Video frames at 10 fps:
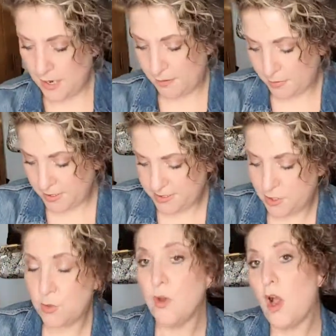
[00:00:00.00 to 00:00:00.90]
And I'm going
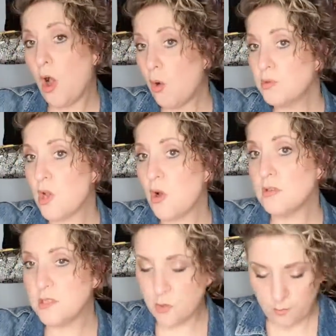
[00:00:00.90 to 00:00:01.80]
to hold
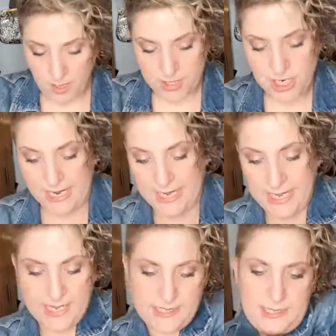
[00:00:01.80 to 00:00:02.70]
on to my
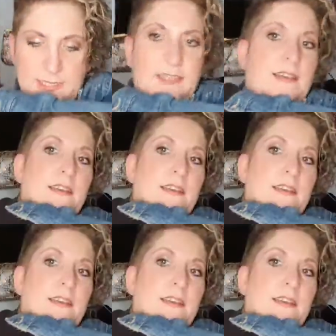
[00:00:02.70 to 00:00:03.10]
jacket.